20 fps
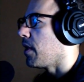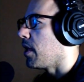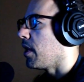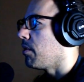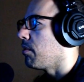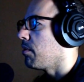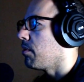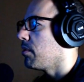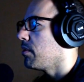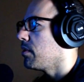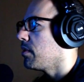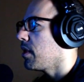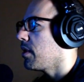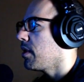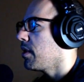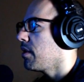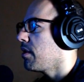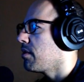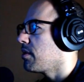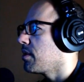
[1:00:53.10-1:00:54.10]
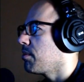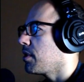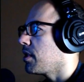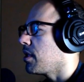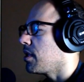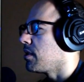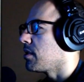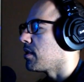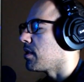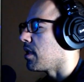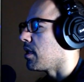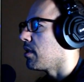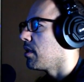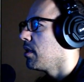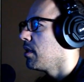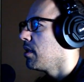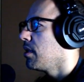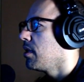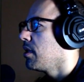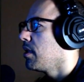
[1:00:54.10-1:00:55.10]
I thought there was something else that
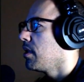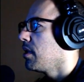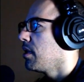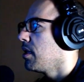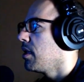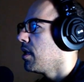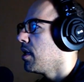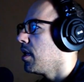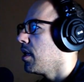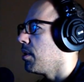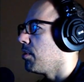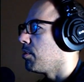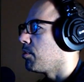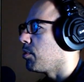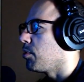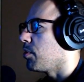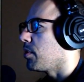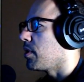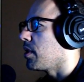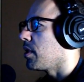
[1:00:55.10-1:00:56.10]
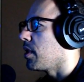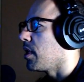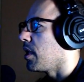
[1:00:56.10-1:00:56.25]
helped with that.